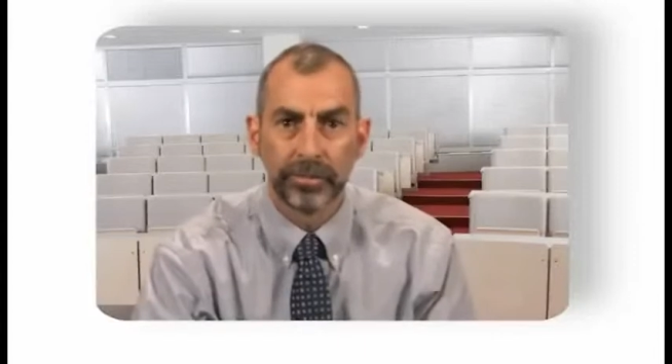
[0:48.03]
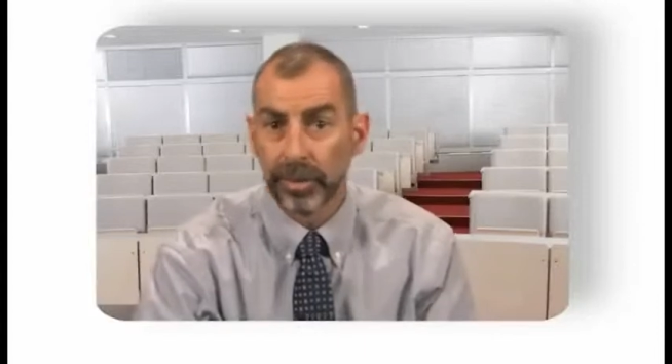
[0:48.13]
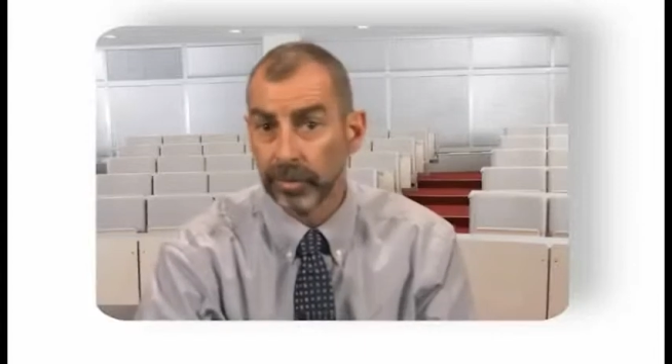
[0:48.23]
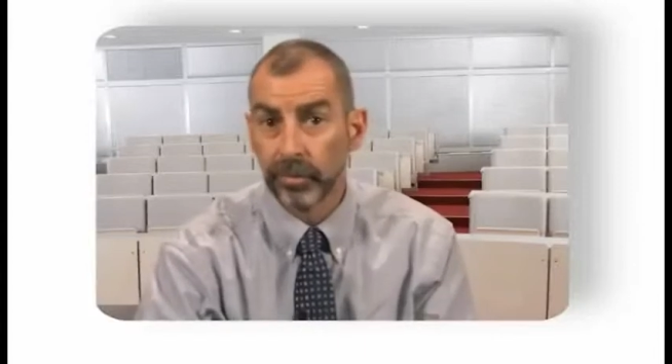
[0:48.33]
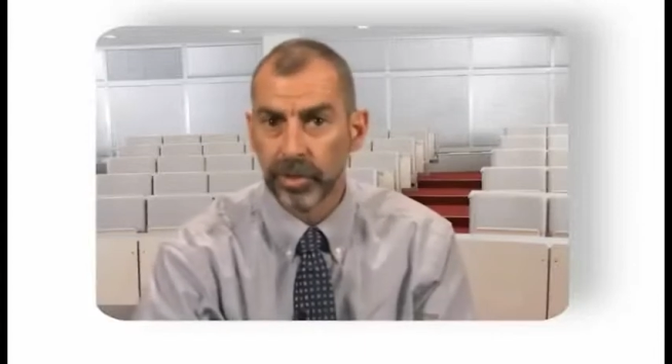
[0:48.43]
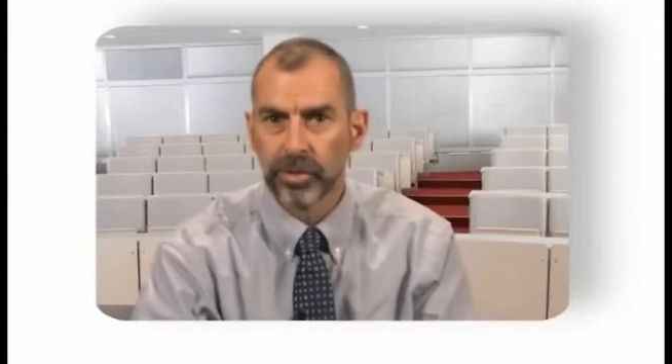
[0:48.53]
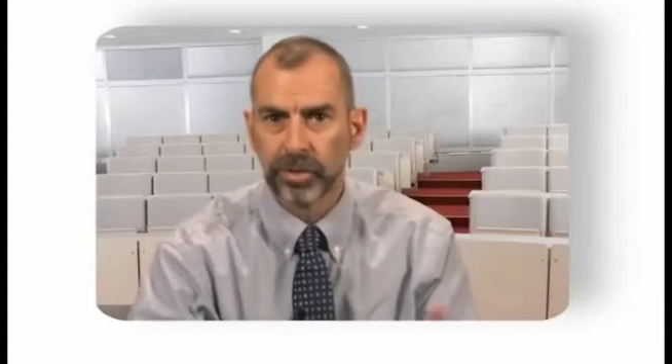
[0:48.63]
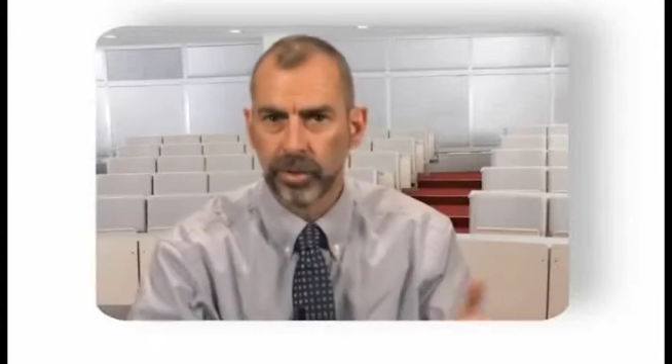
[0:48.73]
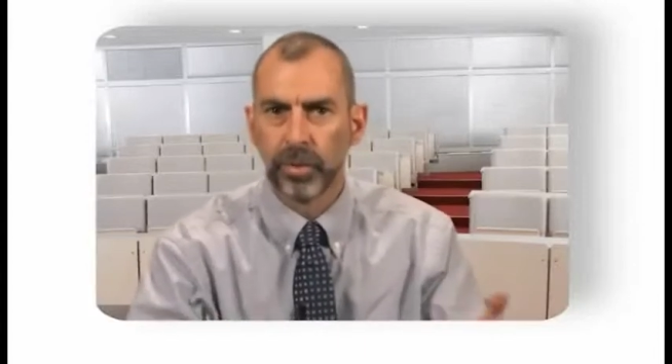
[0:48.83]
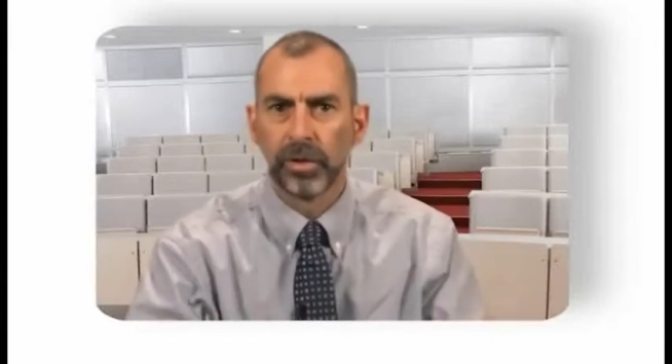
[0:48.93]
basically which
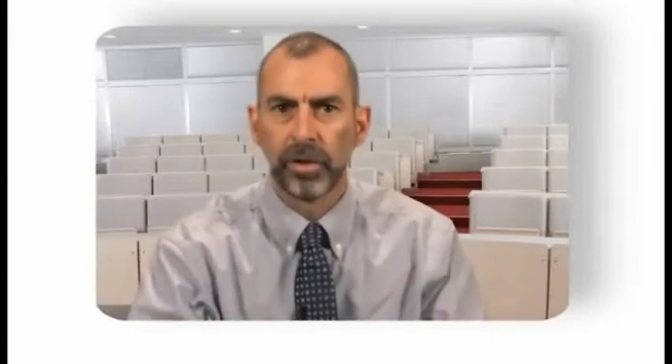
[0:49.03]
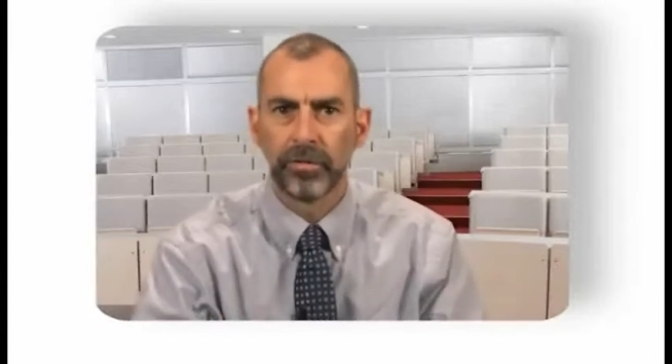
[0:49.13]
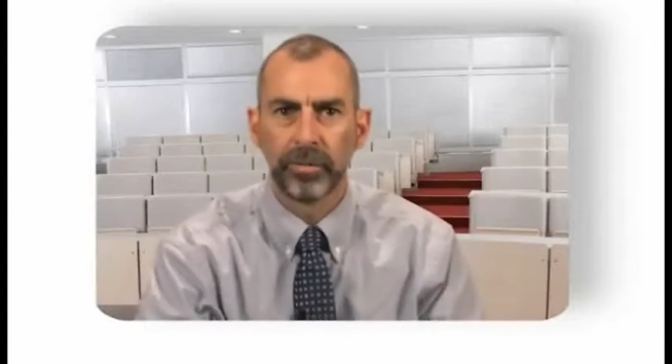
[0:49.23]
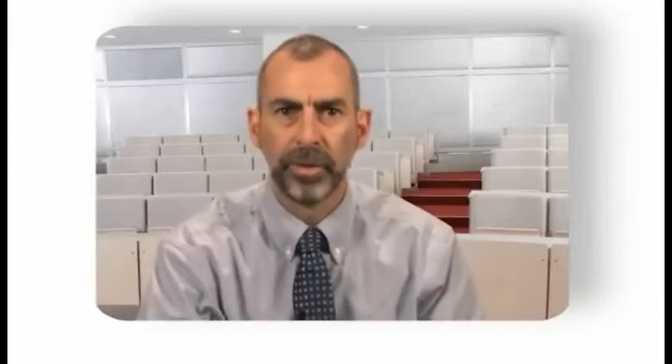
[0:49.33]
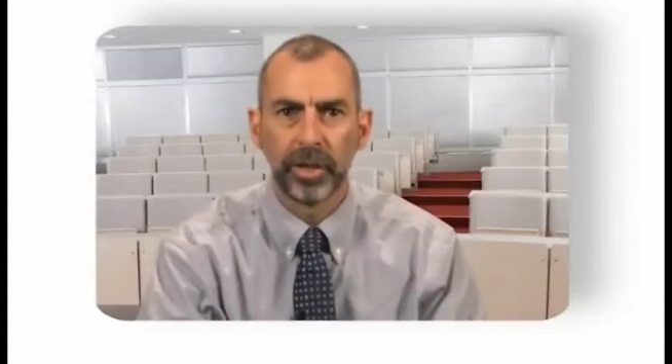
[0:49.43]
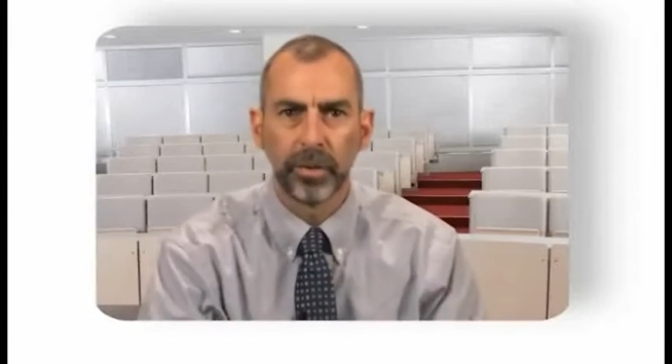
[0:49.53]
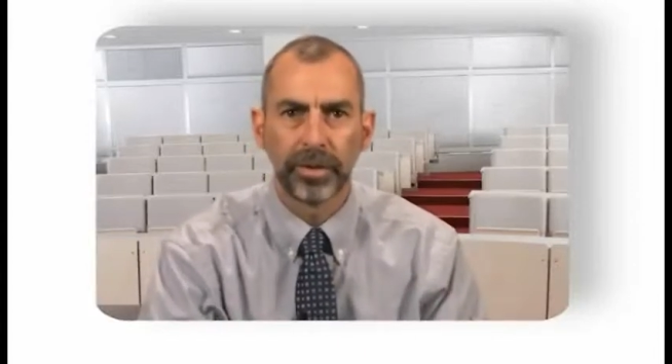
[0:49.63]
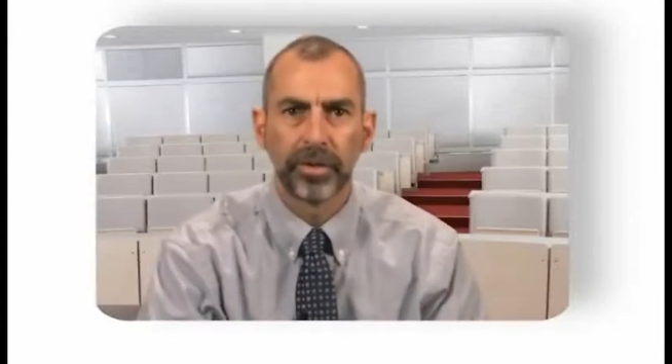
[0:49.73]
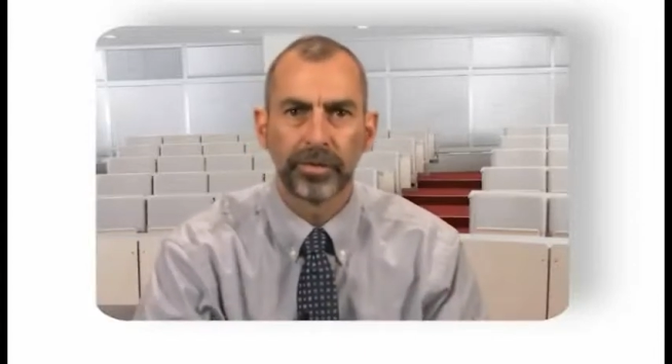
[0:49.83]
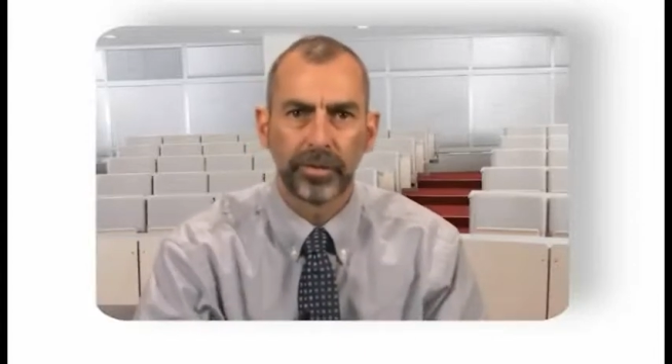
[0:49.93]
you are all familiar
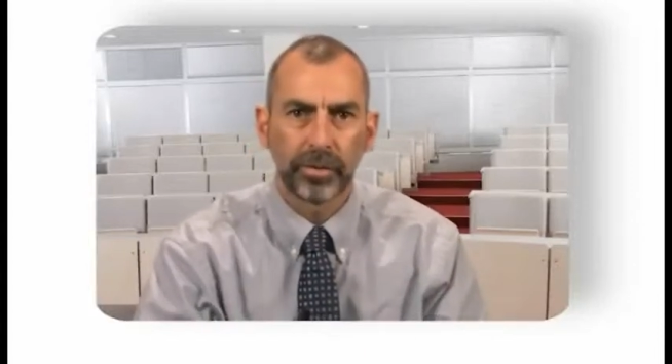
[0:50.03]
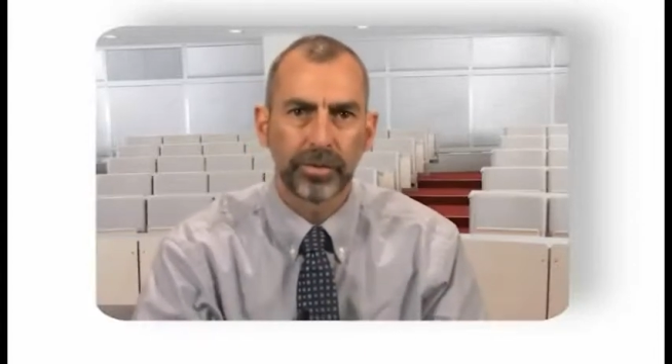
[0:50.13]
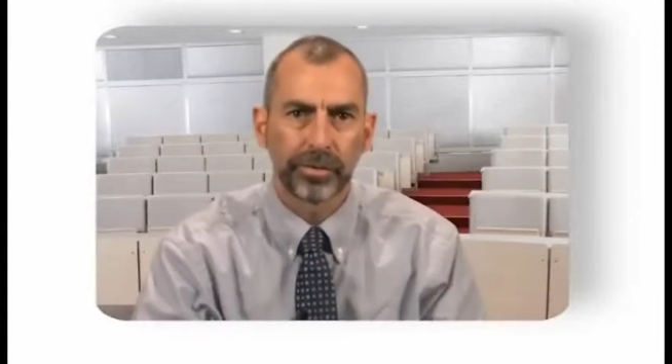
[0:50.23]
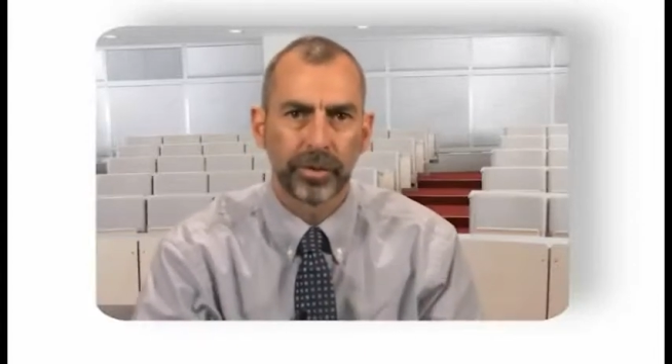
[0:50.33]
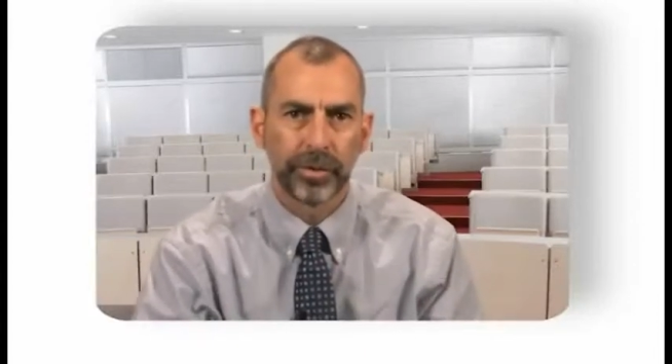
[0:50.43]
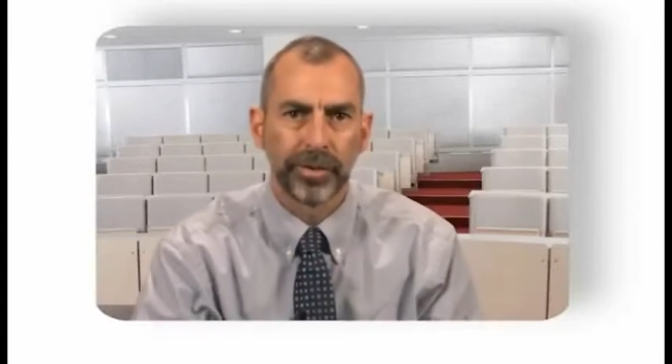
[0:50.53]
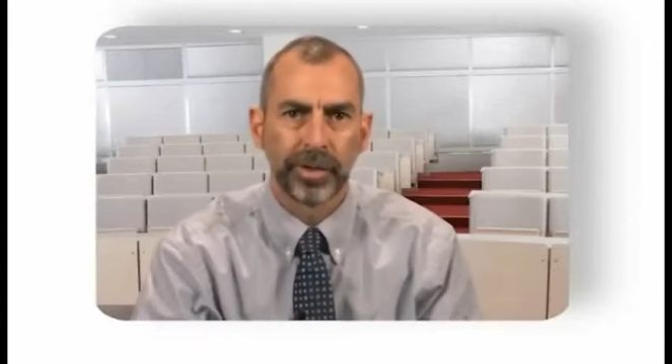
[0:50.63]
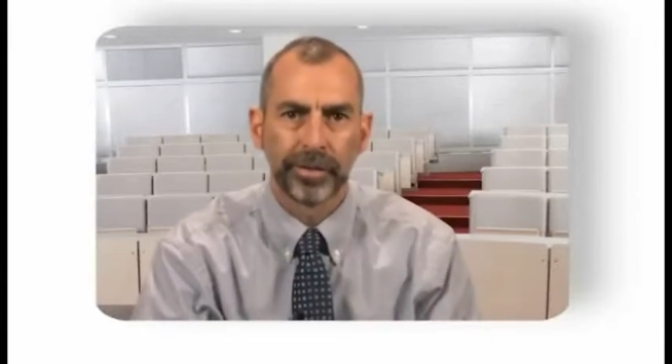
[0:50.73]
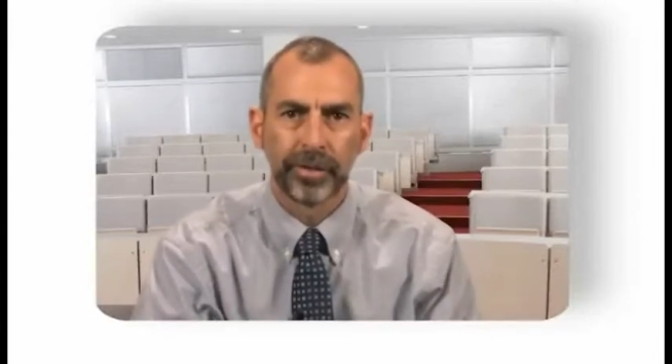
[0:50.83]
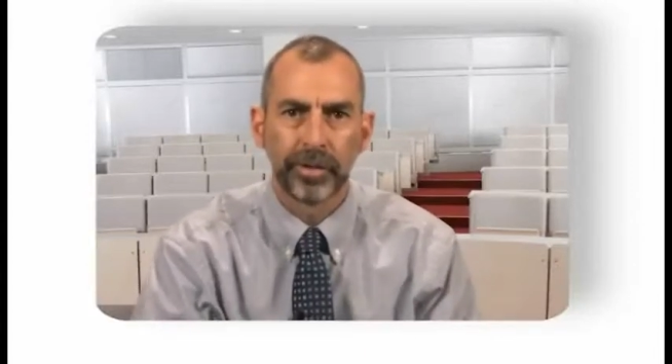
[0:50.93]
with, social stories
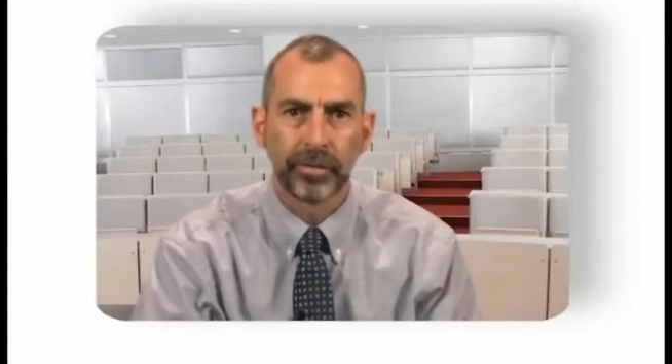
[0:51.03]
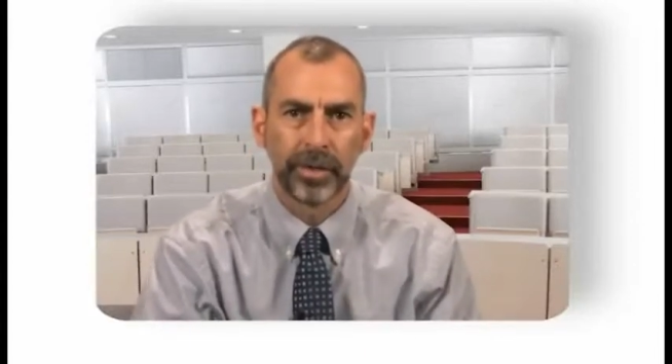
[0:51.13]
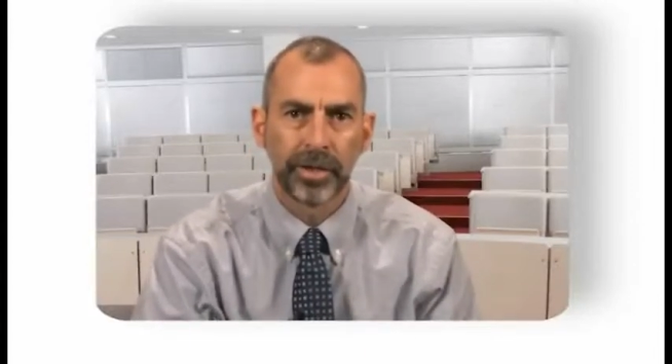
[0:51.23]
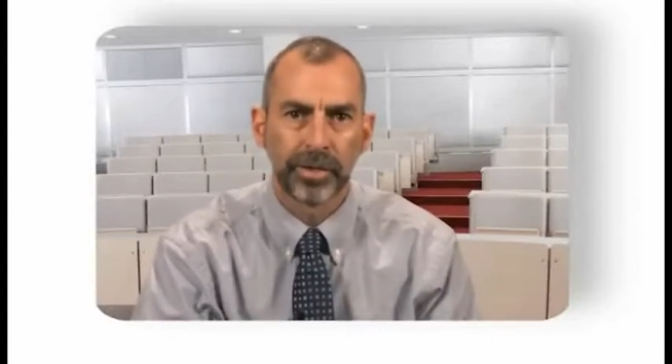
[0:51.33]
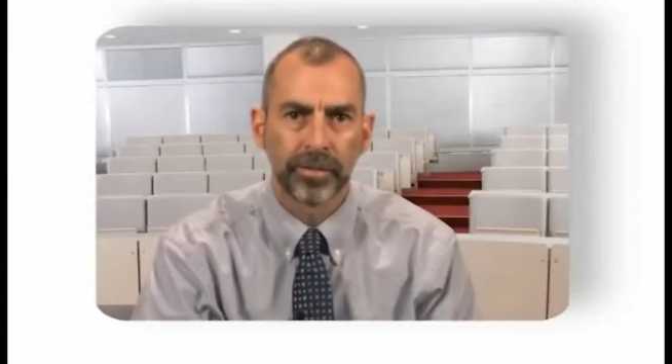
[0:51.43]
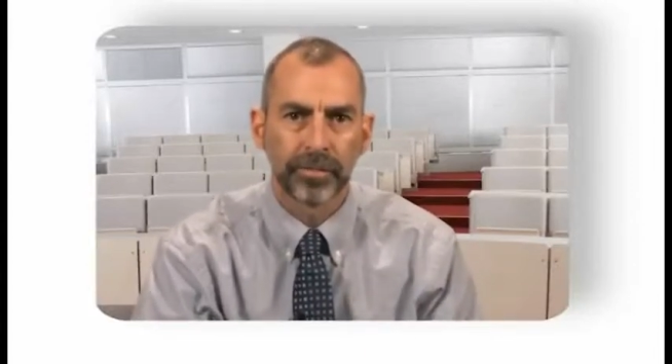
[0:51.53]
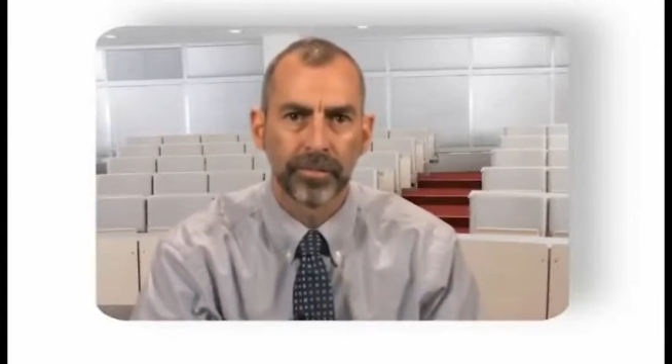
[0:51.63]
as an intervention.